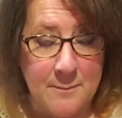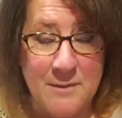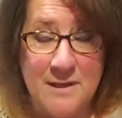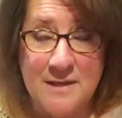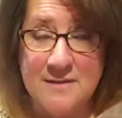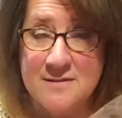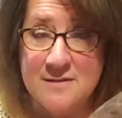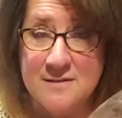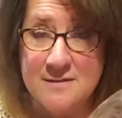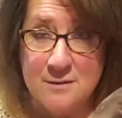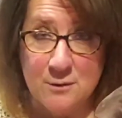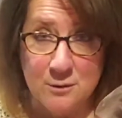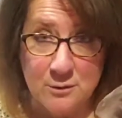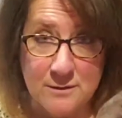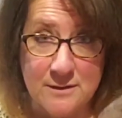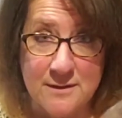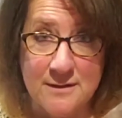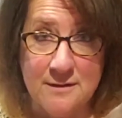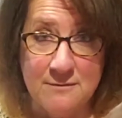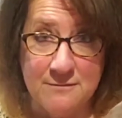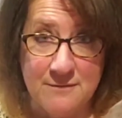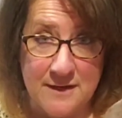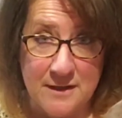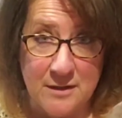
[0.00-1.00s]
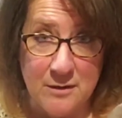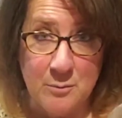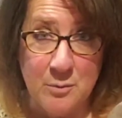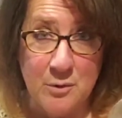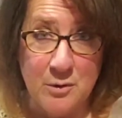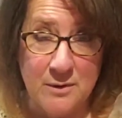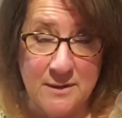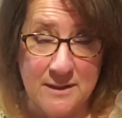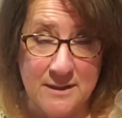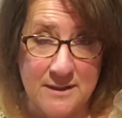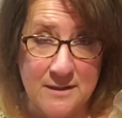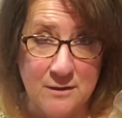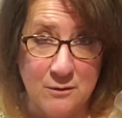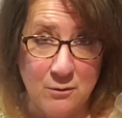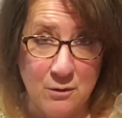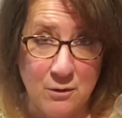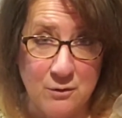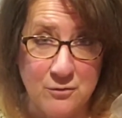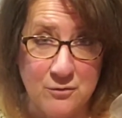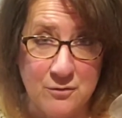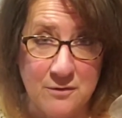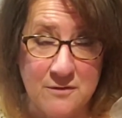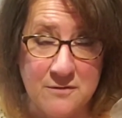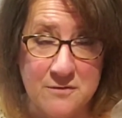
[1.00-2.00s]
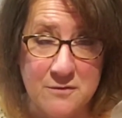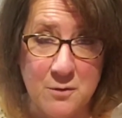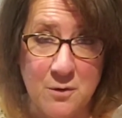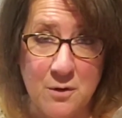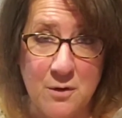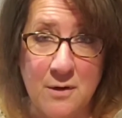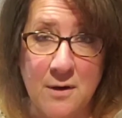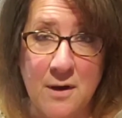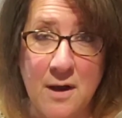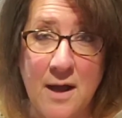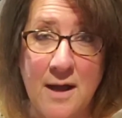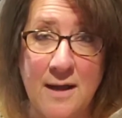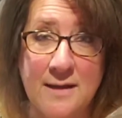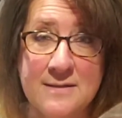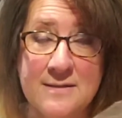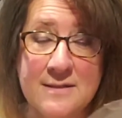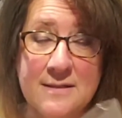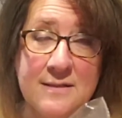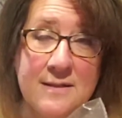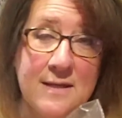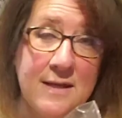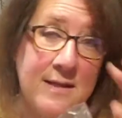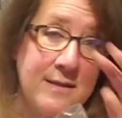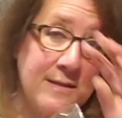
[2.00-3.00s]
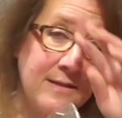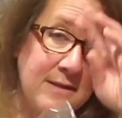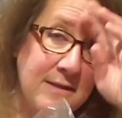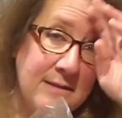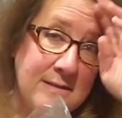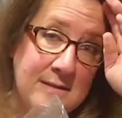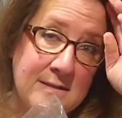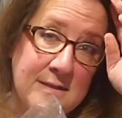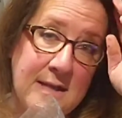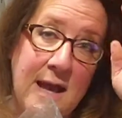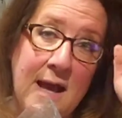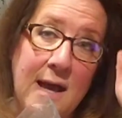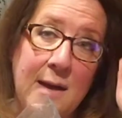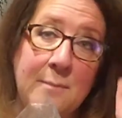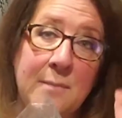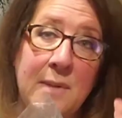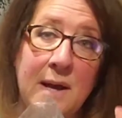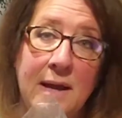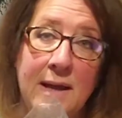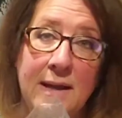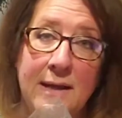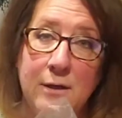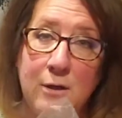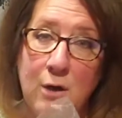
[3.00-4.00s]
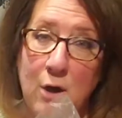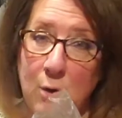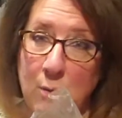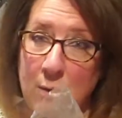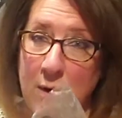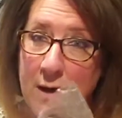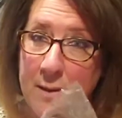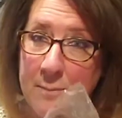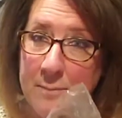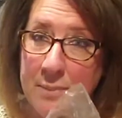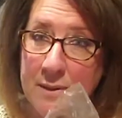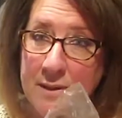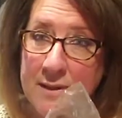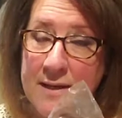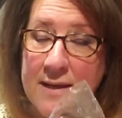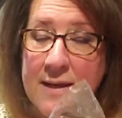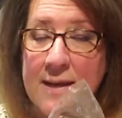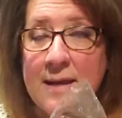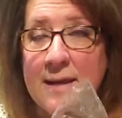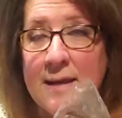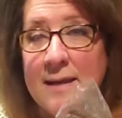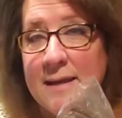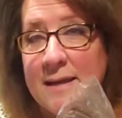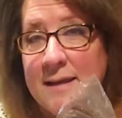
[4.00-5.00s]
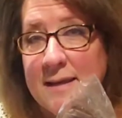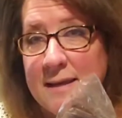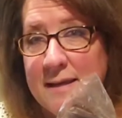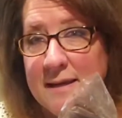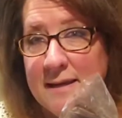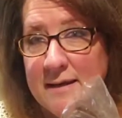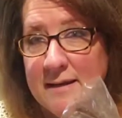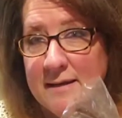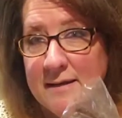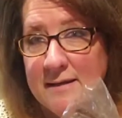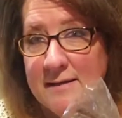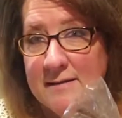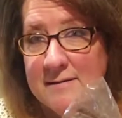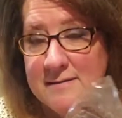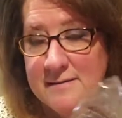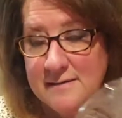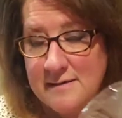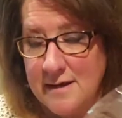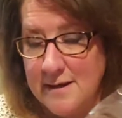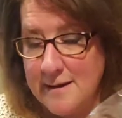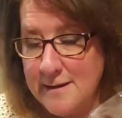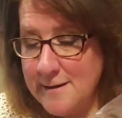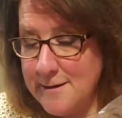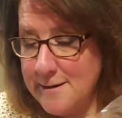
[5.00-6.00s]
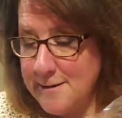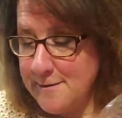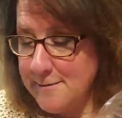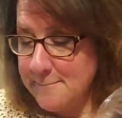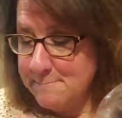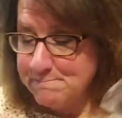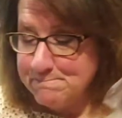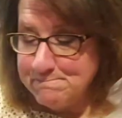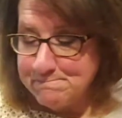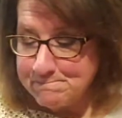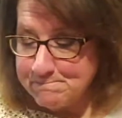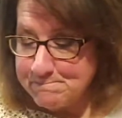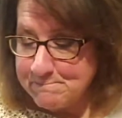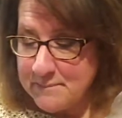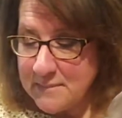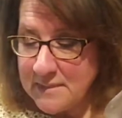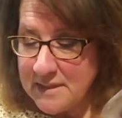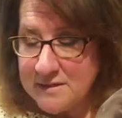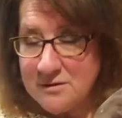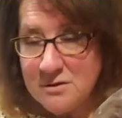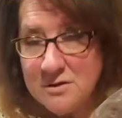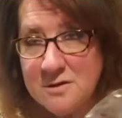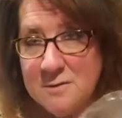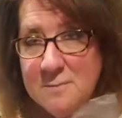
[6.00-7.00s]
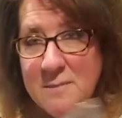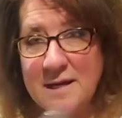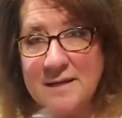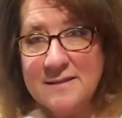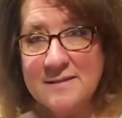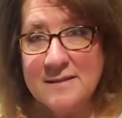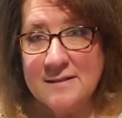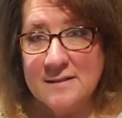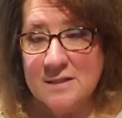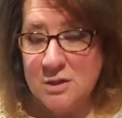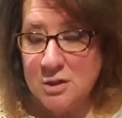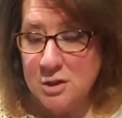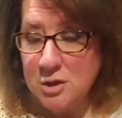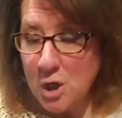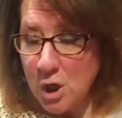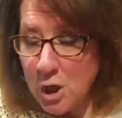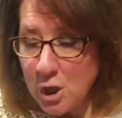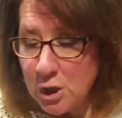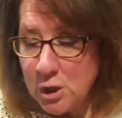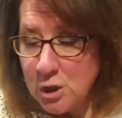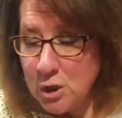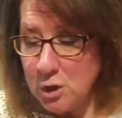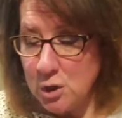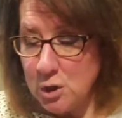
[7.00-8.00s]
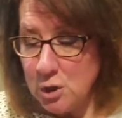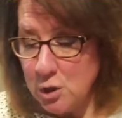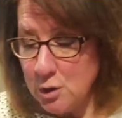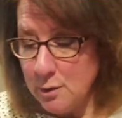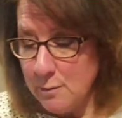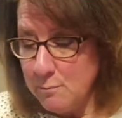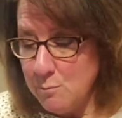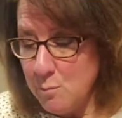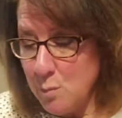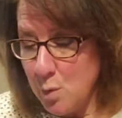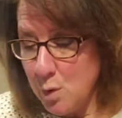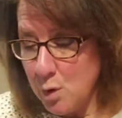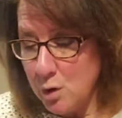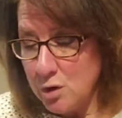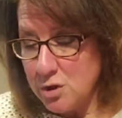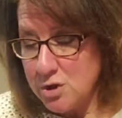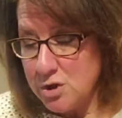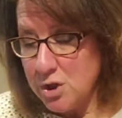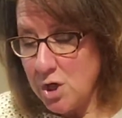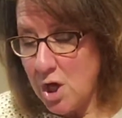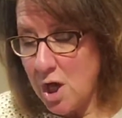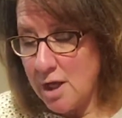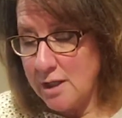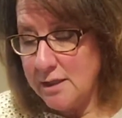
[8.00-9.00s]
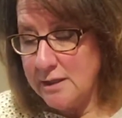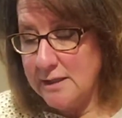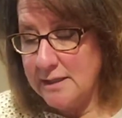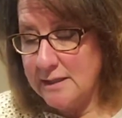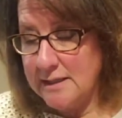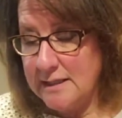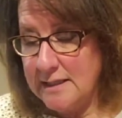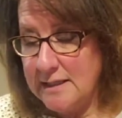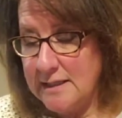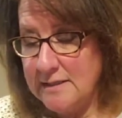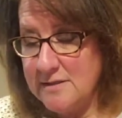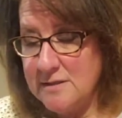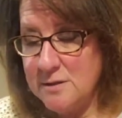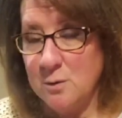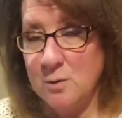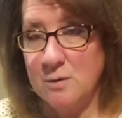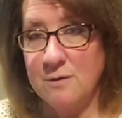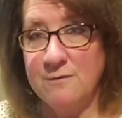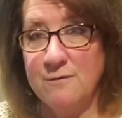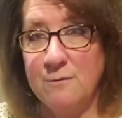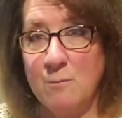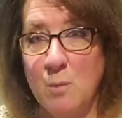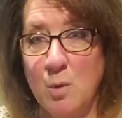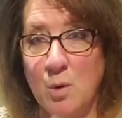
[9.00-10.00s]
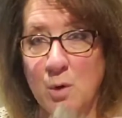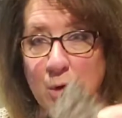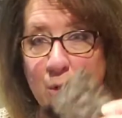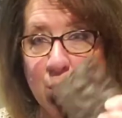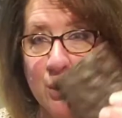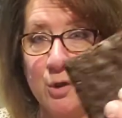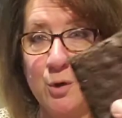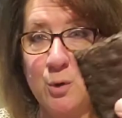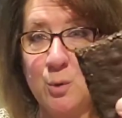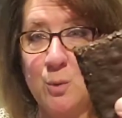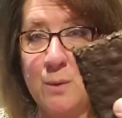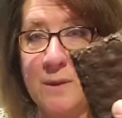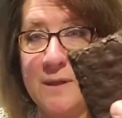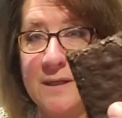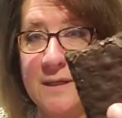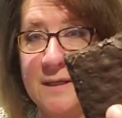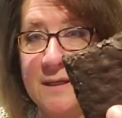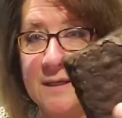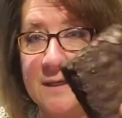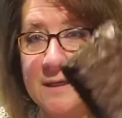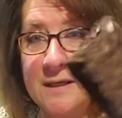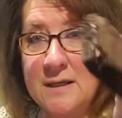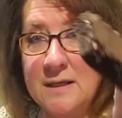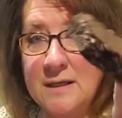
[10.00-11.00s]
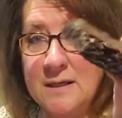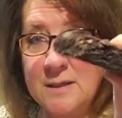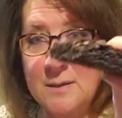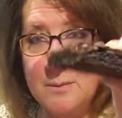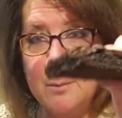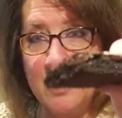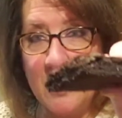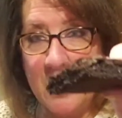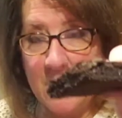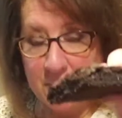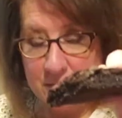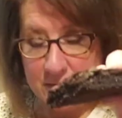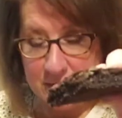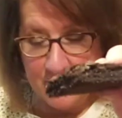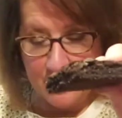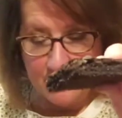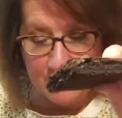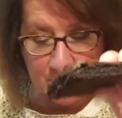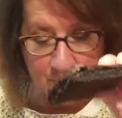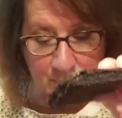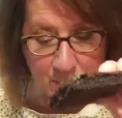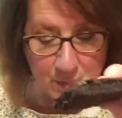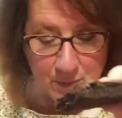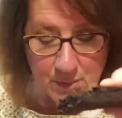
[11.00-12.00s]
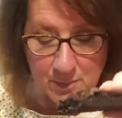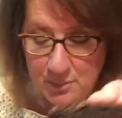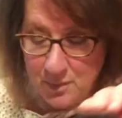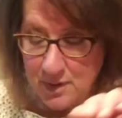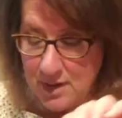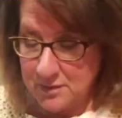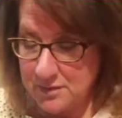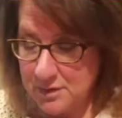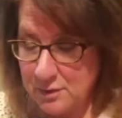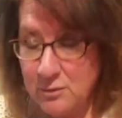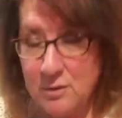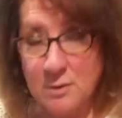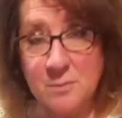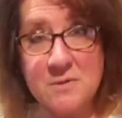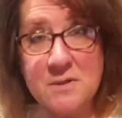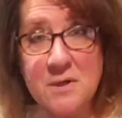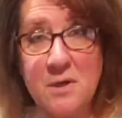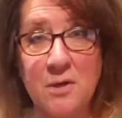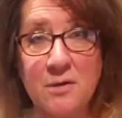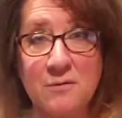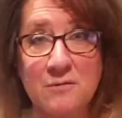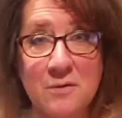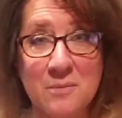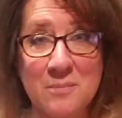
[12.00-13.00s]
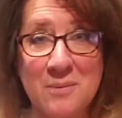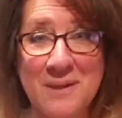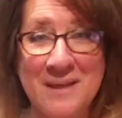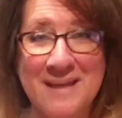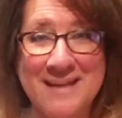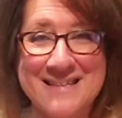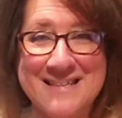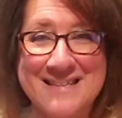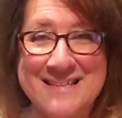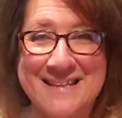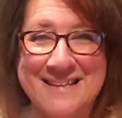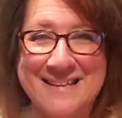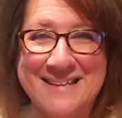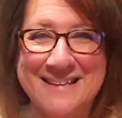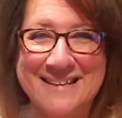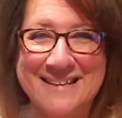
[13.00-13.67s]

It's certainly available in the grocery store. I did get this at my co-op, and just makes a darker, more chocolatey, sort of more gooey brownie. I'm throwing brownie crumbs all over the place.